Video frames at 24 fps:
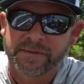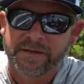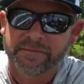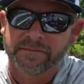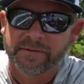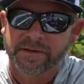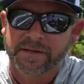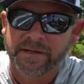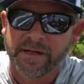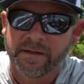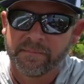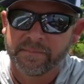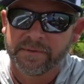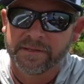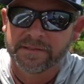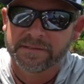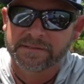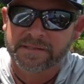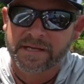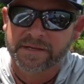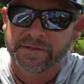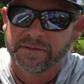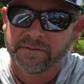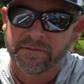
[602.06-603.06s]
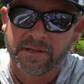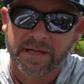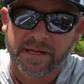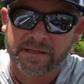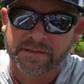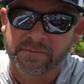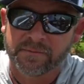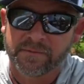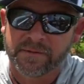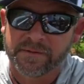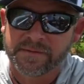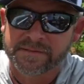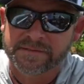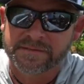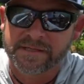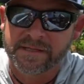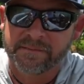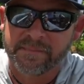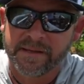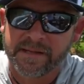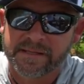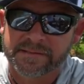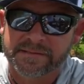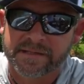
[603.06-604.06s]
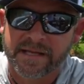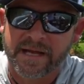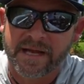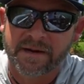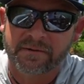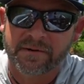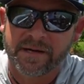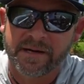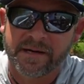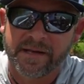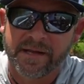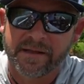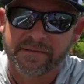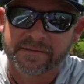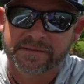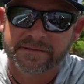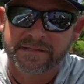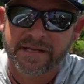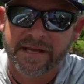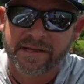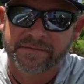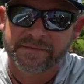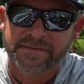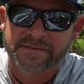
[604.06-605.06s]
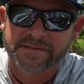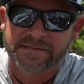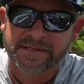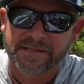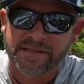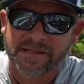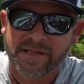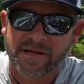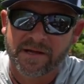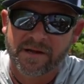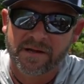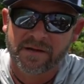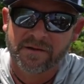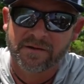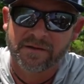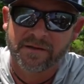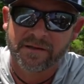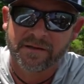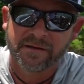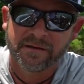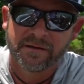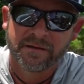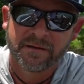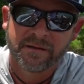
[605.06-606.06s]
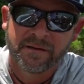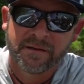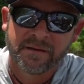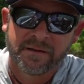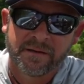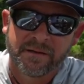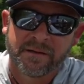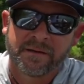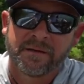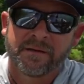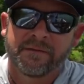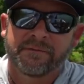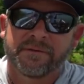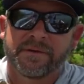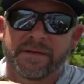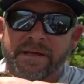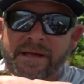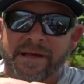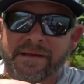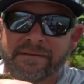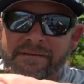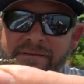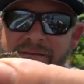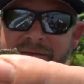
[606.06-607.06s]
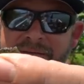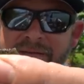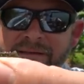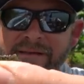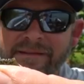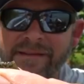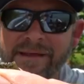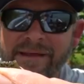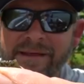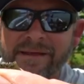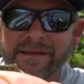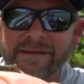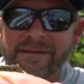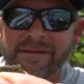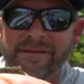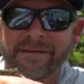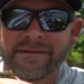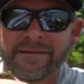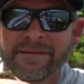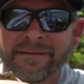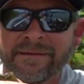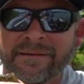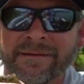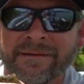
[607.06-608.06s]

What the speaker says: from different companies. I do like the one that Z-Man's got right now that's got the Z-Lock on it. If you guys can see that,